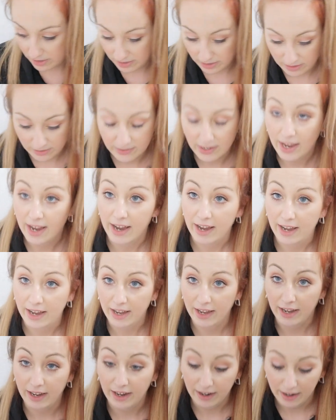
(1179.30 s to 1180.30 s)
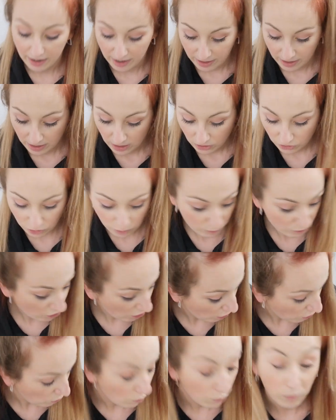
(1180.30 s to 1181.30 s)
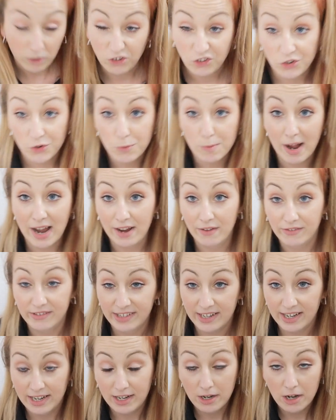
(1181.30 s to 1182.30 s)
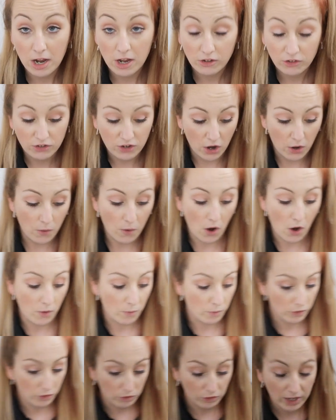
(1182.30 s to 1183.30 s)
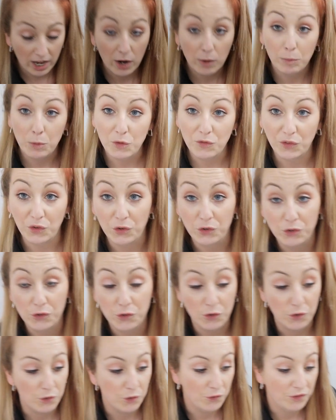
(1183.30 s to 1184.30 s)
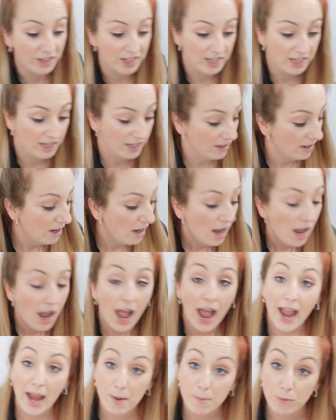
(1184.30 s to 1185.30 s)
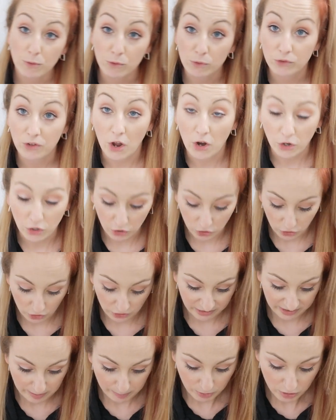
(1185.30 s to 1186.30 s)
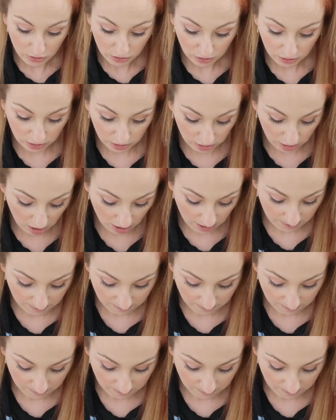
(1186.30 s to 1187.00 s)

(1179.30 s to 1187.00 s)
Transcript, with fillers: is a Superdrug haul, which you may have seen. So I will now move on to the April's a Glossybox.